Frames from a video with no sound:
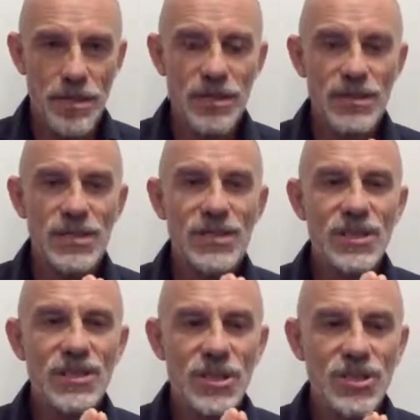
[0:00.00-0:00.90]
because this
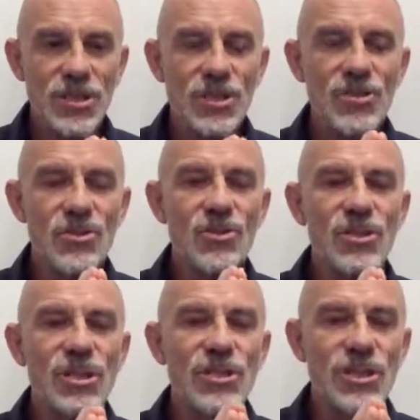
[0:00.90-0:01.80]
condition is
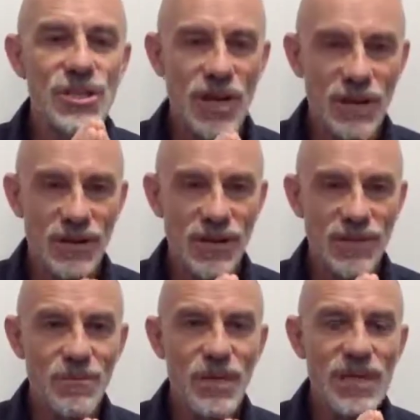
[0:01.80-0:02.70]
usually
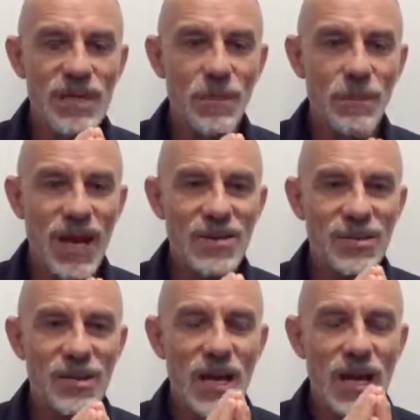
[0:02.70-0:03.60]
degenerative, meaning the patient